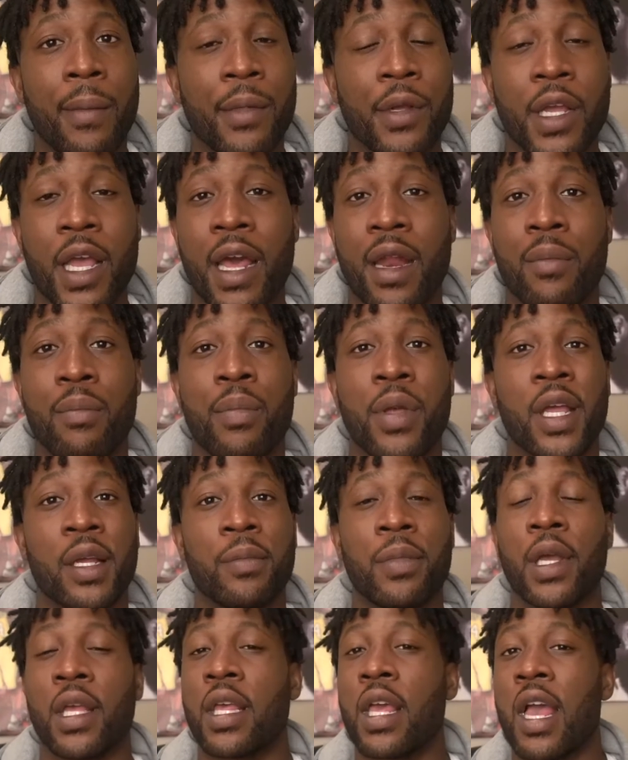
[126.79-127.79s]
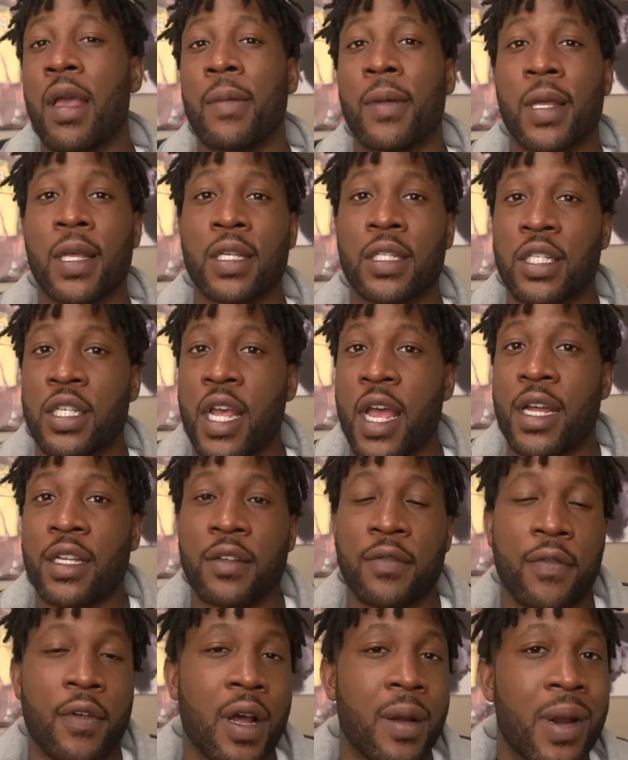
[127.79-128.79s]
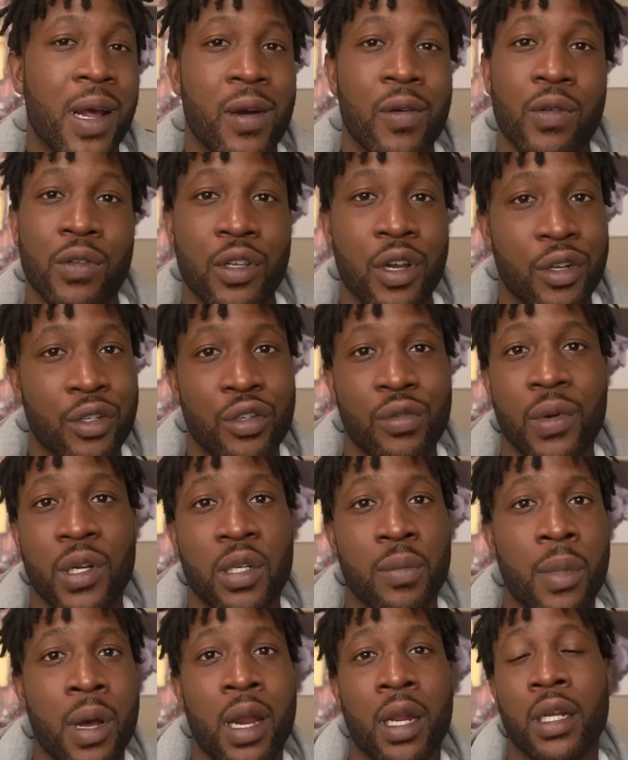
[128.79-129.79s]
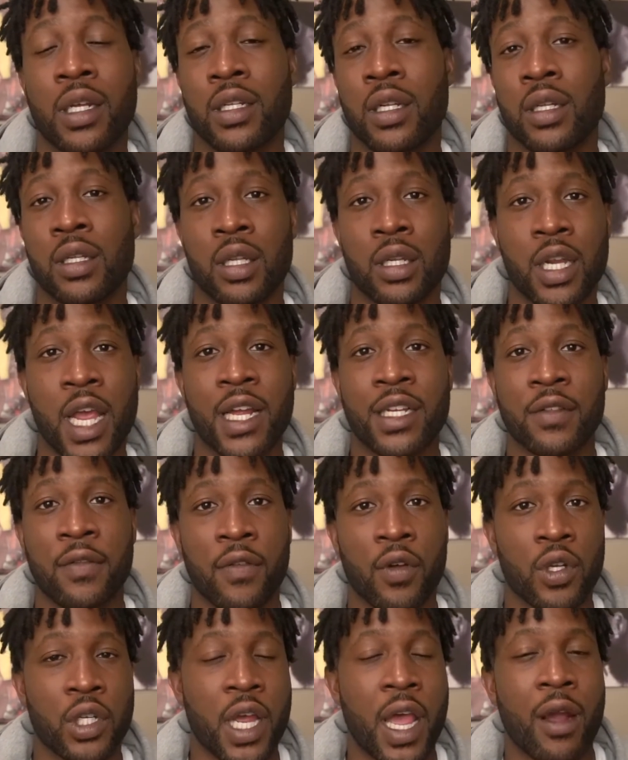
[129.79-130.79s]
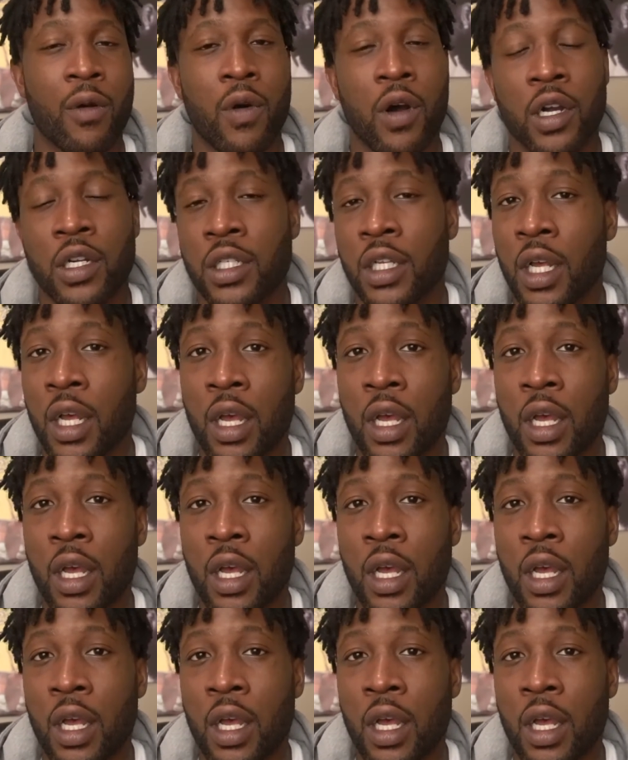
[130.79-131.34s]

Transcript: He had a big, big game against Jacksonville. I'm not going to talk too much about it because it's the Jacksonville Jaguars.